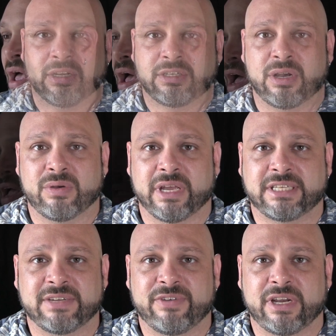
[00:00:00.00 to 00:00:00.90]
So
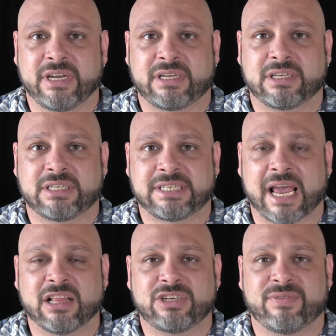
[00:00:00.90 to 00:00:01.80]
it's a very
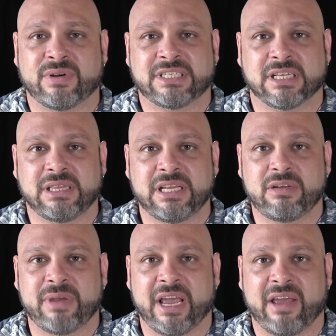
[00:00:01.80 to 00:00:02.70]
stylish phone. It's a
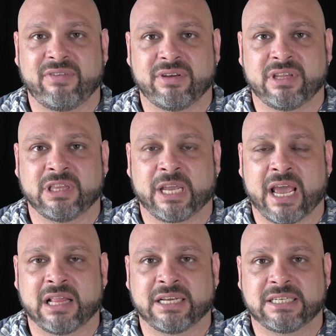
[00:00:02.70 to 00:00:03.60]
little bit heavier than the
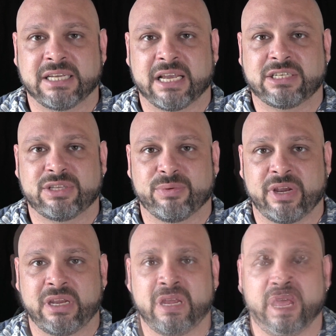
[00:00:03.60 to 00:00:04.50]
Galaxy
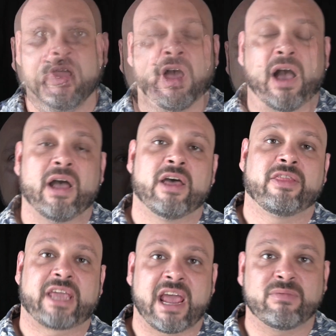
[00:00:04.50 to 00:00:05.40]
S3.
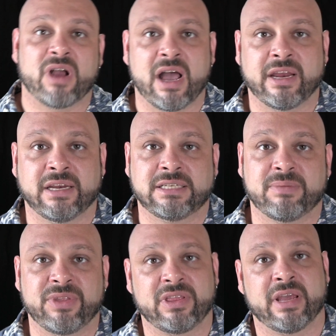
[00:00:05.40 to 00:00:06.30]
The camera on it is
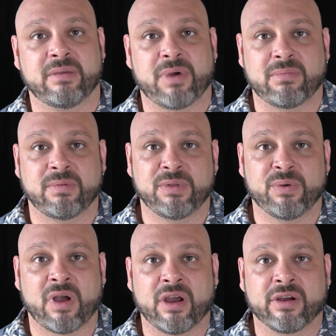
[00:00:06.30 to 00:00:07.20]
something that you probably
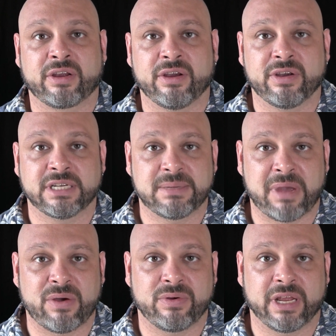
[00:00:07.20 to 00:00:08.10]
are curious
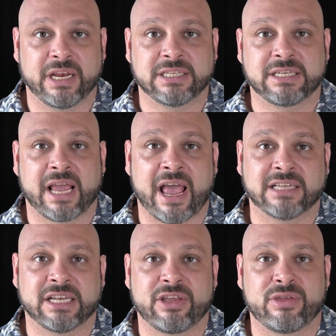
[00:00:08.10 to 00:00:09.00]
about. It
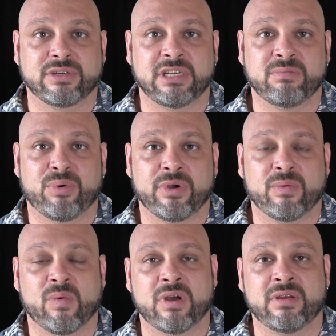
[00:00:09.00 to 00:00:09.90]
has a
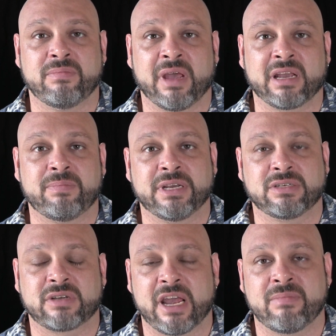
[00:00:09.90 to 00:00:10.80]
13.1
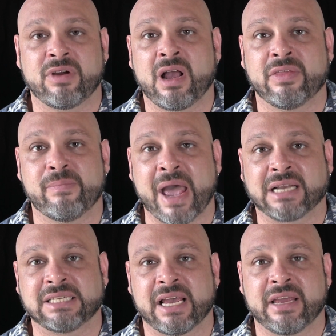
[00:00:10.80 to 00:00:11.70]
megapixel camera on the
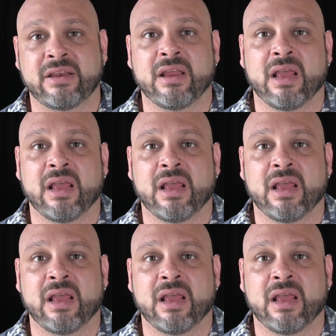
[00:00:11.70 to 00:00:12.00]
back side.